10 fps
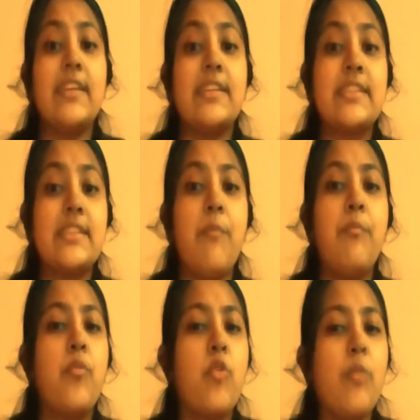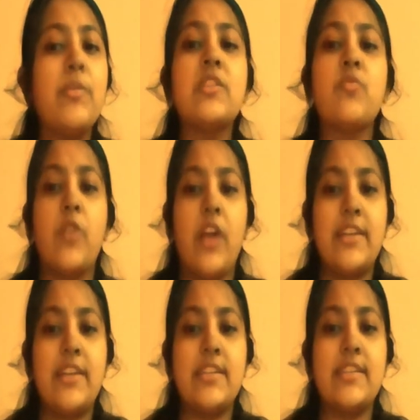then some prominent
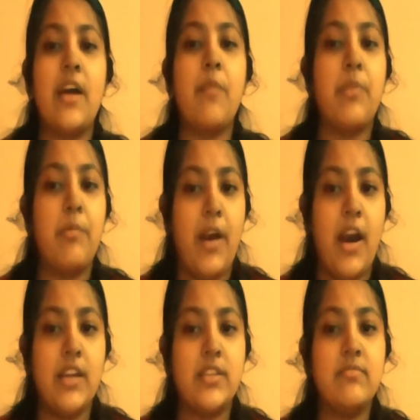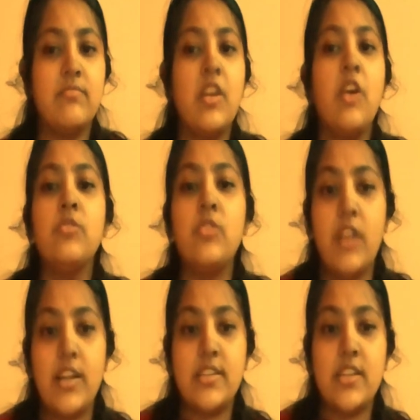varieties are Prabhat,
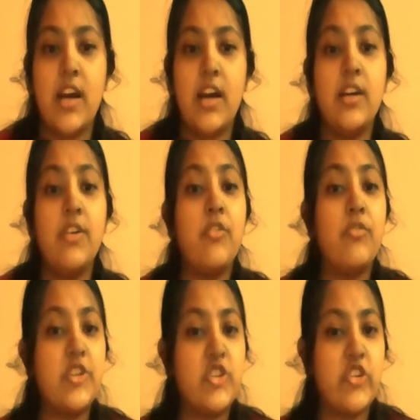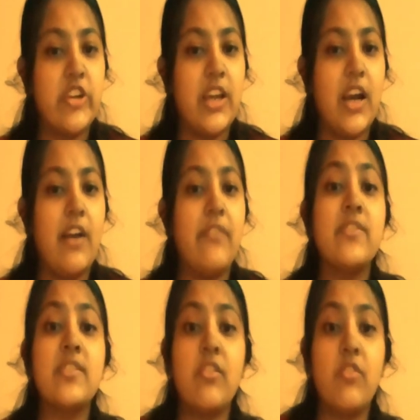Turanta, Richeria,
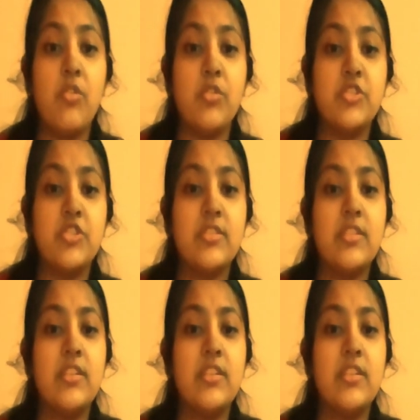Saroj,